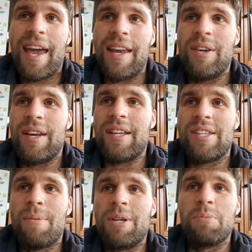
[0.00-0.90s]
and you're getting
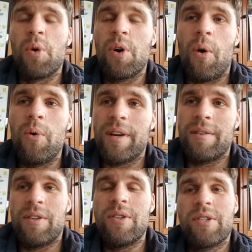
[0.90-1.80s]
so much more gold
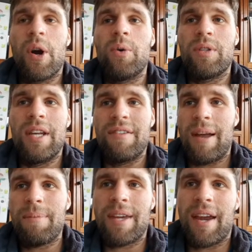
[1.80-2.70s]
and use gold to
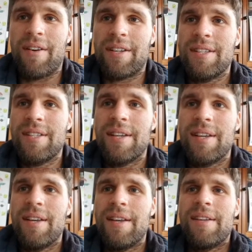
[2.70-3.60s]
level up the characters,
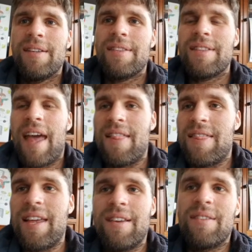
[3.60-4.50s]

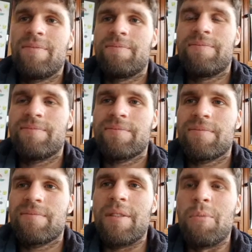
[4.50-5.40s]
and then
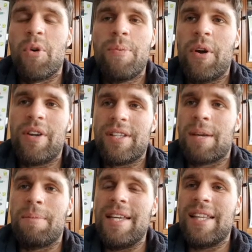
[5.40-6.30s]
the more you progress, it's
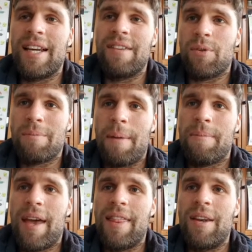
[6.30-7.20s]
going to be easier to level them
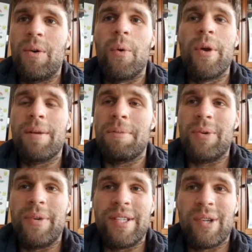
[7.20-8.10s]
up, and then all you're going to be
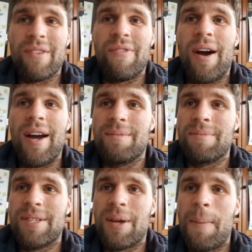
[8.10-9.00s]
doing is looking for
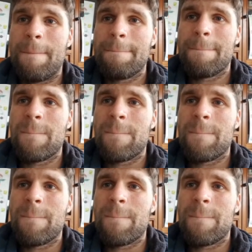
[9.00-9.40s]
items, so...